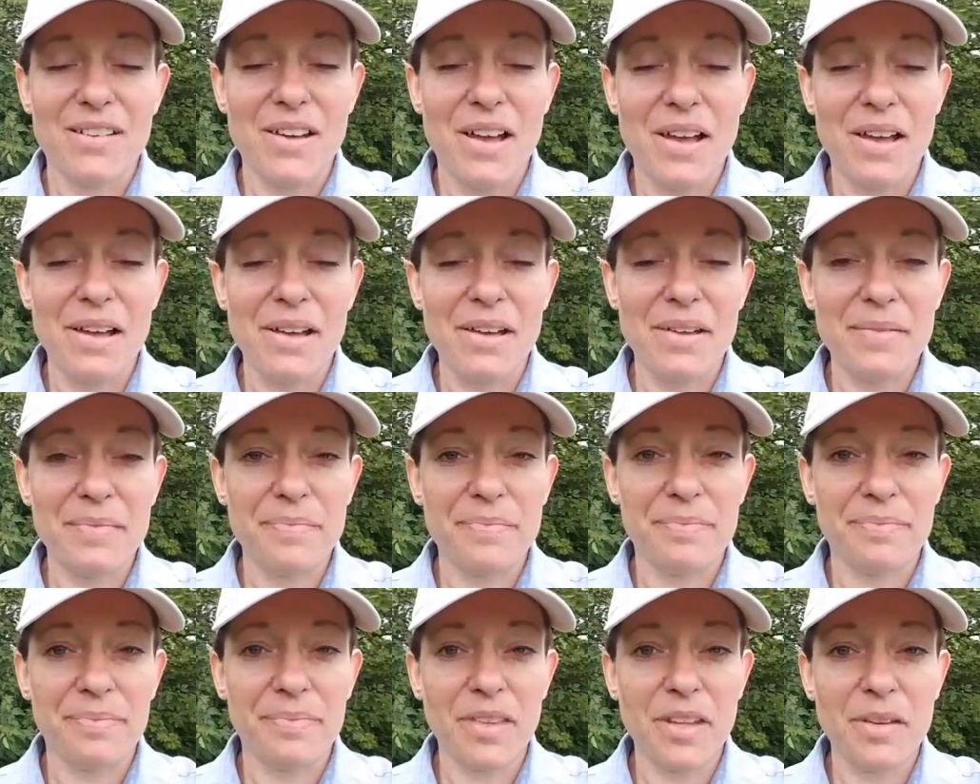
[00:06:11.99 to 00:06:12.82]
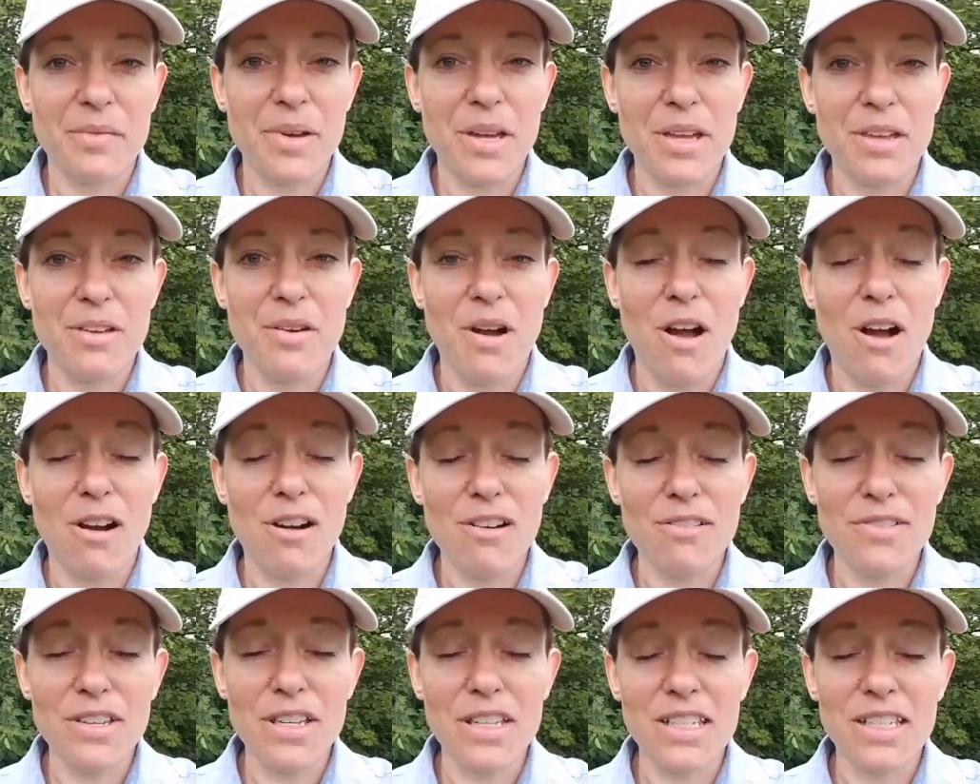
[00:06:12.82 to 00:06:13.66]

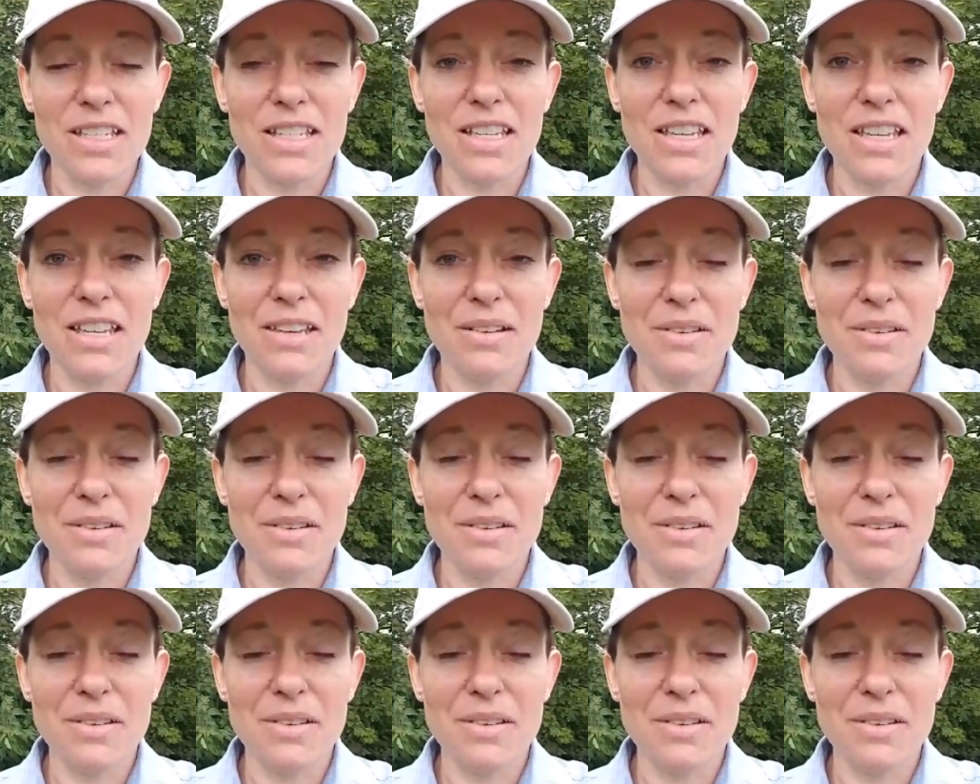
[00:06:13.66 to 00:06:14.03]
harvest.